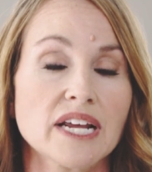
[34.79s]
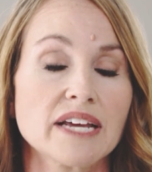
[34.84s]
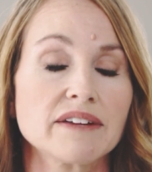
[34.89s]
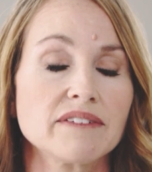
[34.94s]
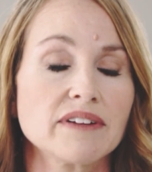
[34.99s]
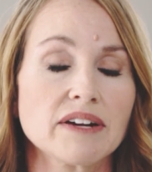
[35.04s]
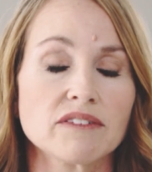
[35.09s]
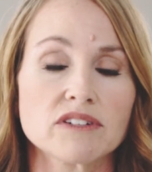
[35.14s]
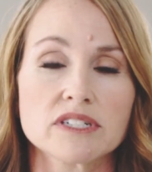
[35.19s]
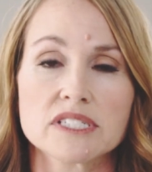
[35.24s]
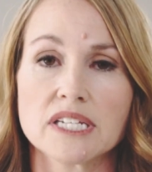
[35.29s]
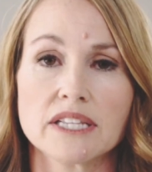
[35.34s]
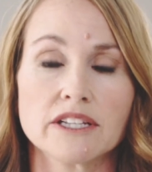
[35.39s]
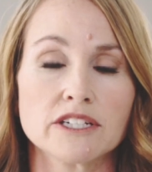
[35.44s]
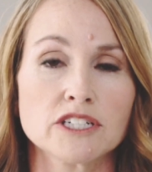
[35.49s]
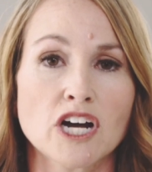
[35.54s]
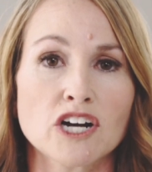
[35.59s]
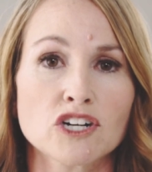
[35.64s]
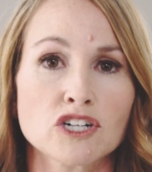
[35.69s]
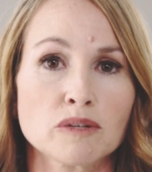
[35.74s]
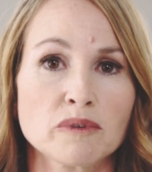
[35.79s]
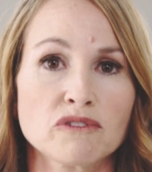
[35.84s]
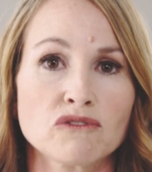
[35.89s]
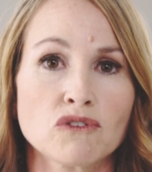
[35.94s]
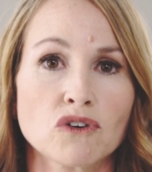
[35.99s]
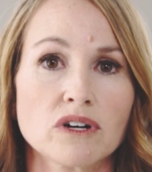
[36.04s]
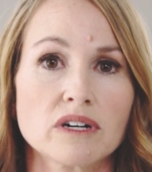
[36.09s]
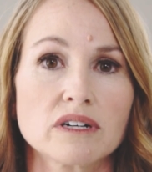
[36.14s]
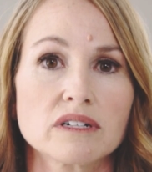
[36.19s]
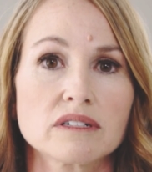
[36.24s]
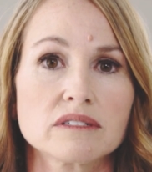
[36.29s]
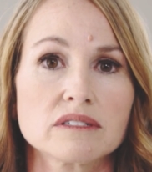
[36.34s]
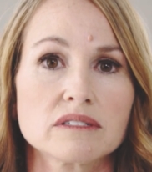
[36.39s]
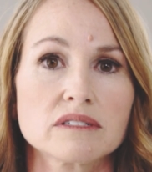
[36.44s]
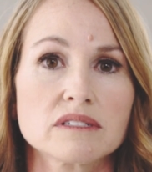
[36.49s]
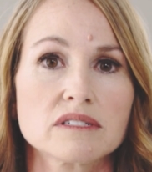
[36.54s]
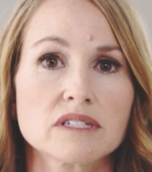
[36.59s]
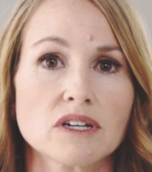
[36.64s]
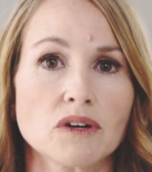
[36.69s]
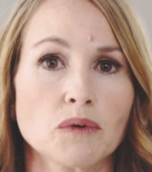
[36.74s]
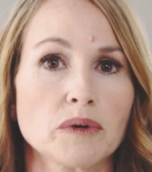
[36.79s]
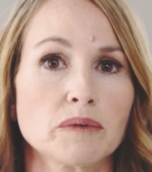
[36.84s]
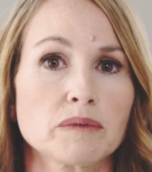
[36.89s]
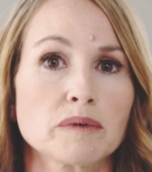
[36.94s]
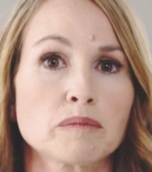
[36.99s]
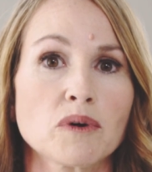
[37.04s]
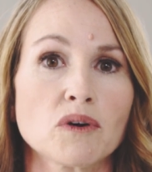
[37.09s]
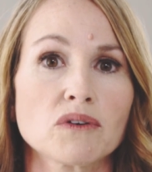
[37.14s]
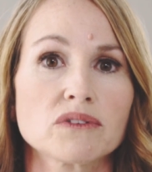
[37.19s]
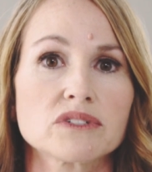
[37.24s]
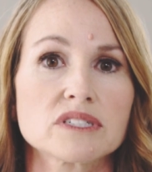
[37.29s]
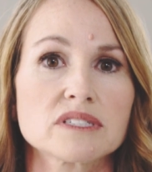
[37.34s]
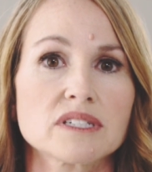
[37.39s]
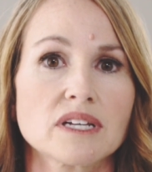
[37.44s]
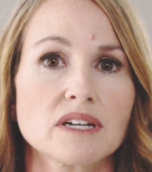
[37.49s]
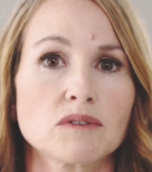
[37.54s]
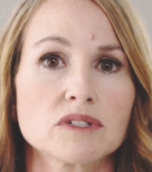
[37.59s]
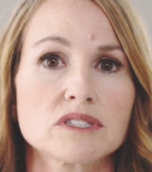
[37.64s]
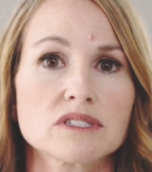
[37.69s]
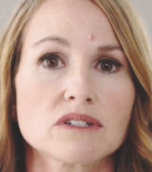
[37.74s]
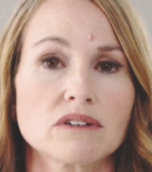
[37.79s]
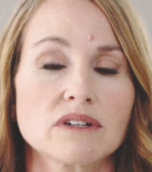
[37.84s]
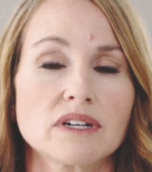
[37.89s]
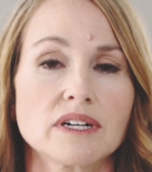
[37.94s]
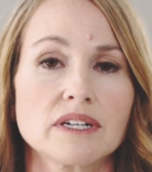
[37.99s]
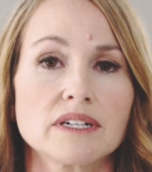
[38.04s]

I'd never seen the doctor before, so we were both just like, what's going